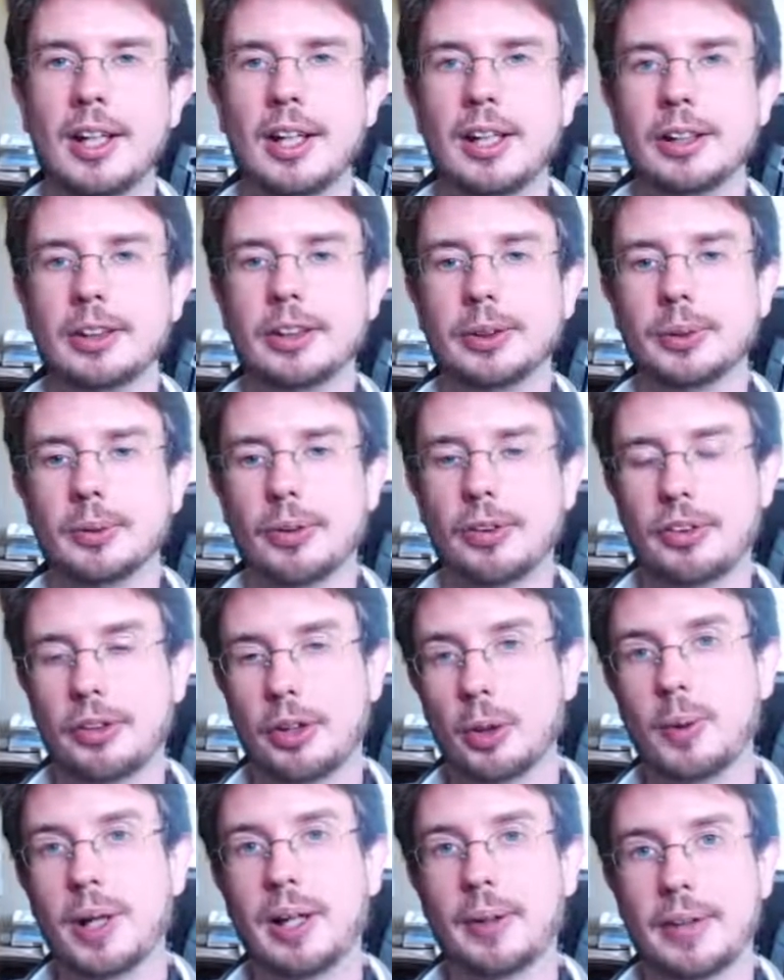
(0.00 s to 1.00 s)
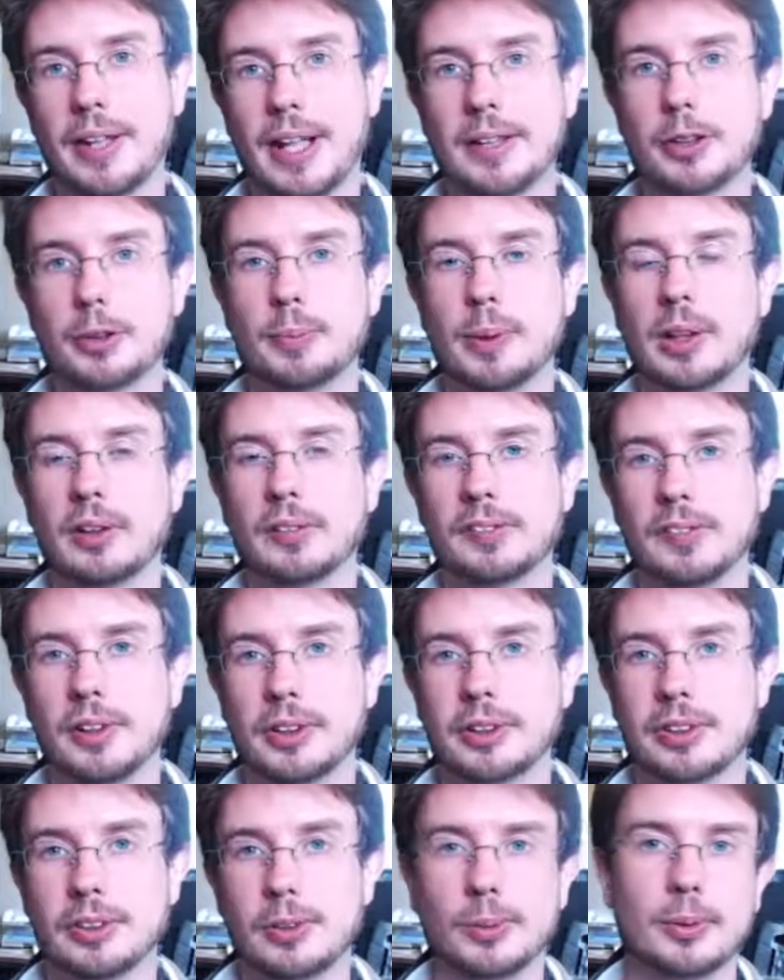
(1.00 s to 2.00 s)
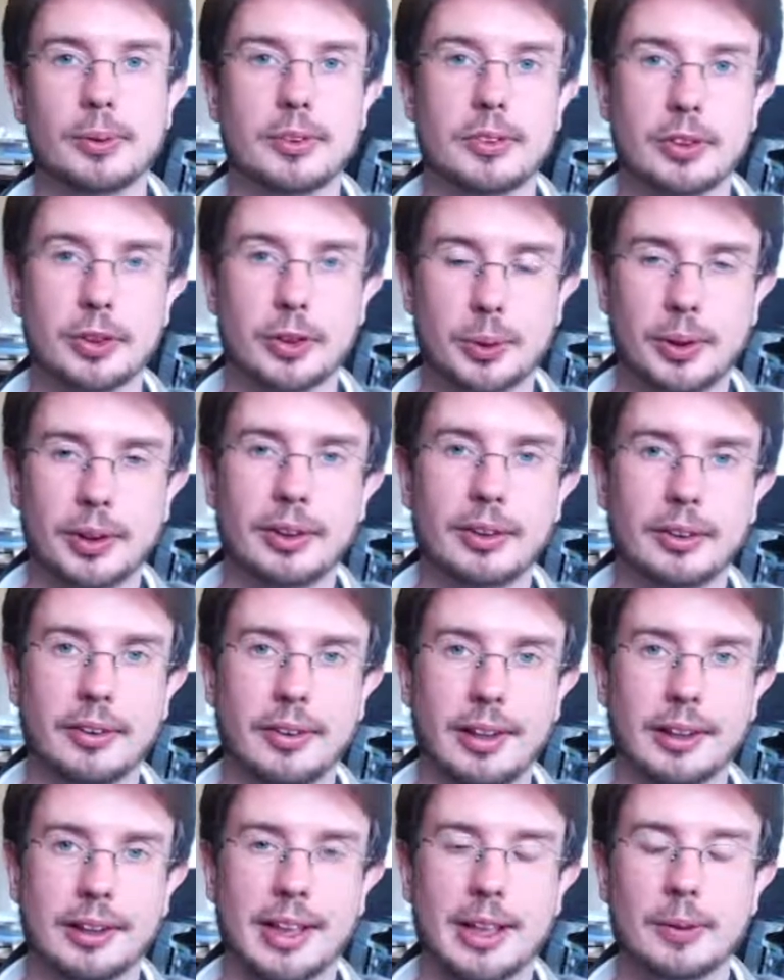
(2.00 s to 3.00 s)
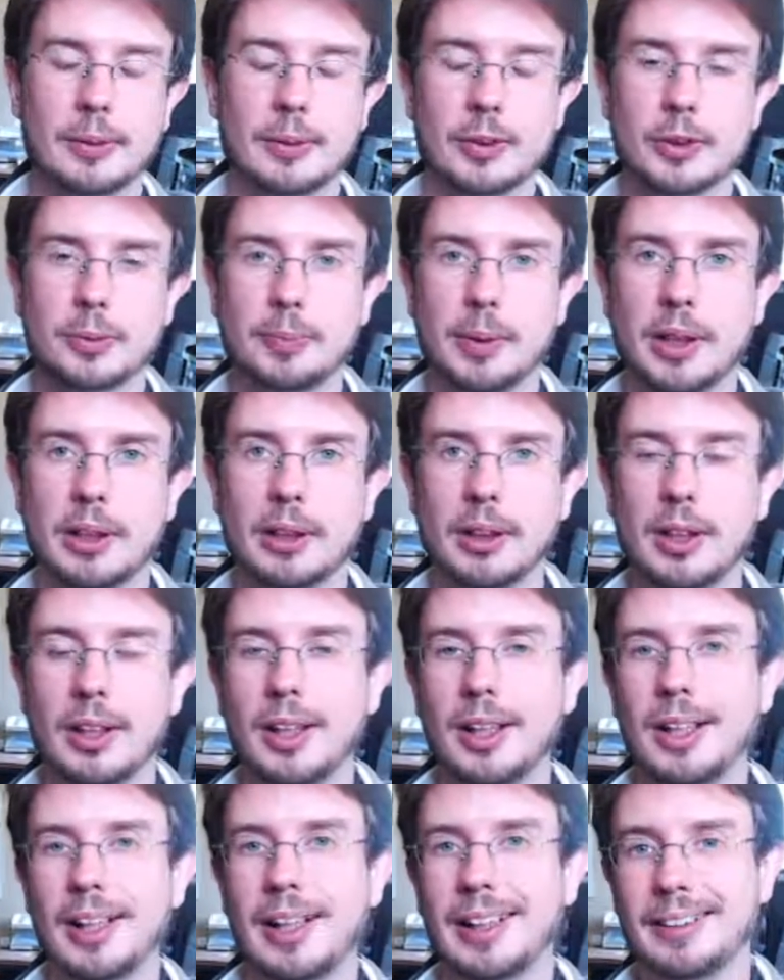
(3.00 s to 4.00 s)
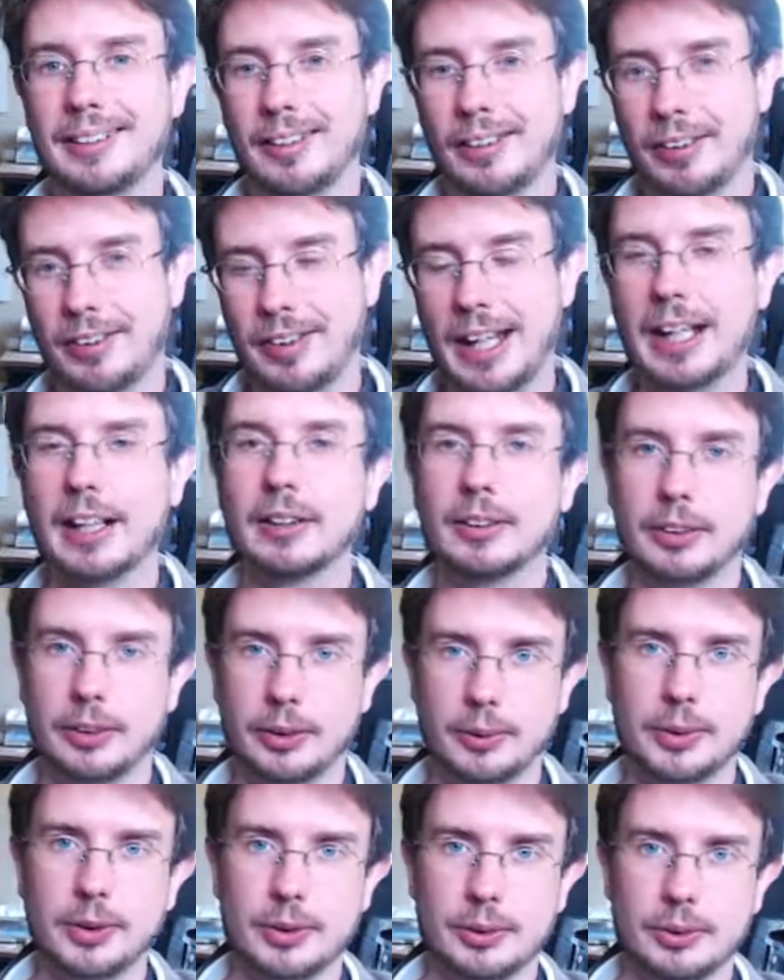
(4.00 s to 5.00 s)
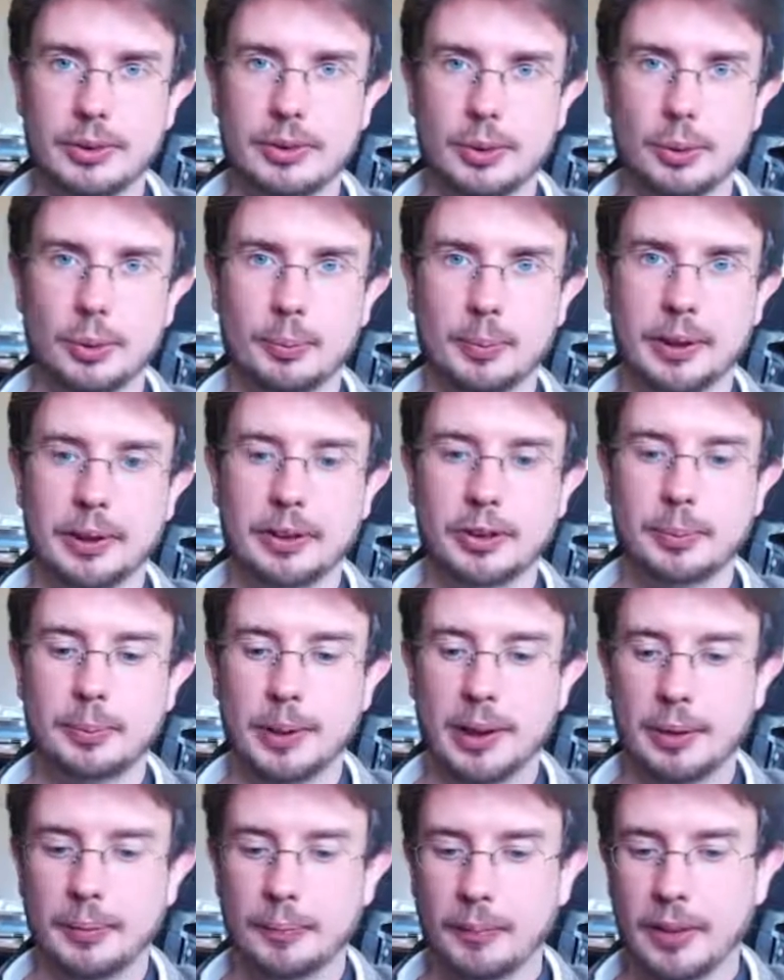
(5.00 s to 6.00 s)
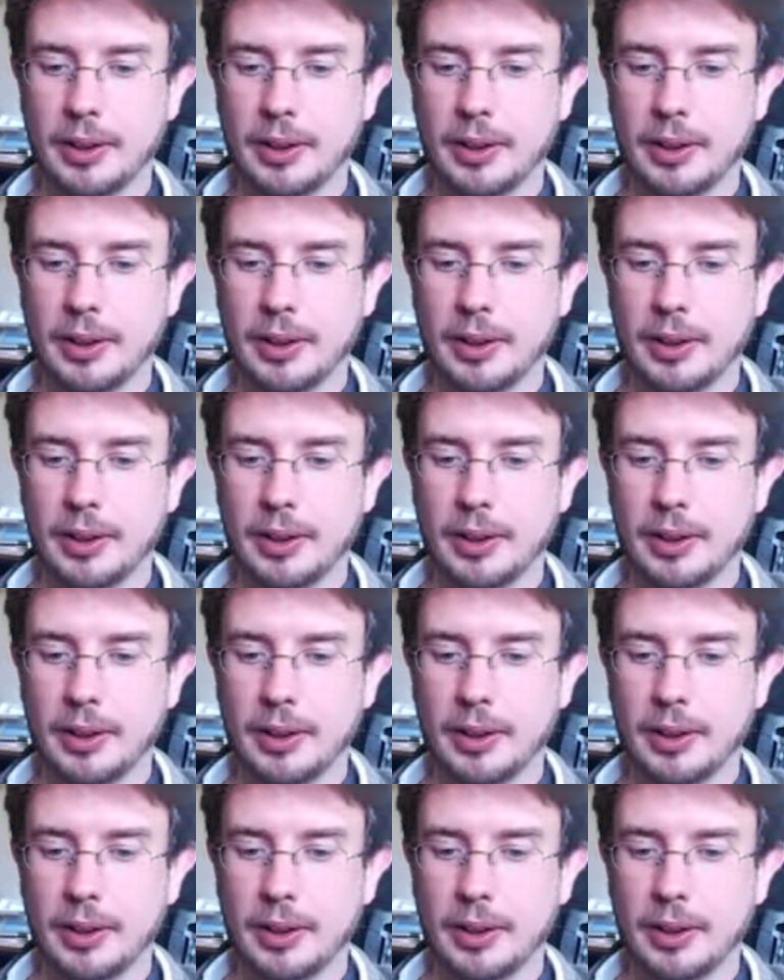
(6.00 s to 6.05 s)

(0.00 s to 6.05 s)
You throw out that spell first in order to trigger their counter spell, and then you use your big spell.